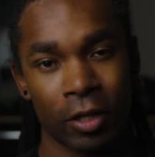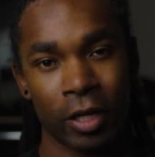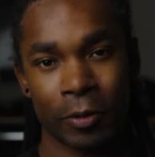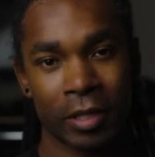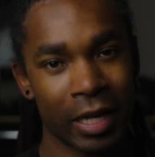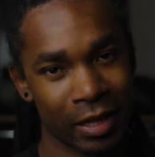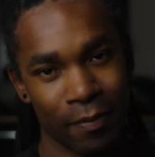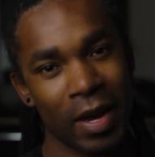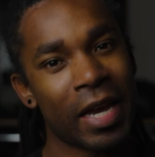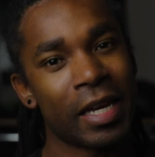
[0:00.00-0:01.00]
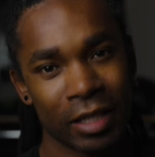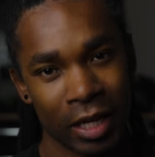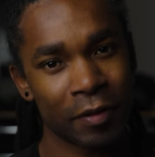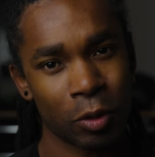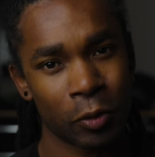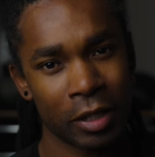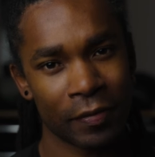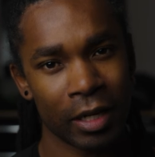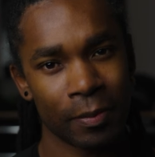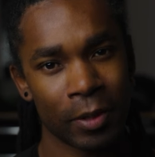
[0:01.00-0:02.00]
though there was like the main love story
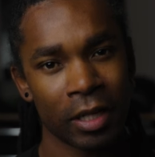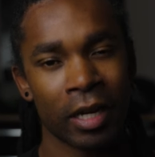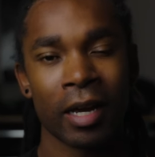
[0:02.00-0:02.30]
developing,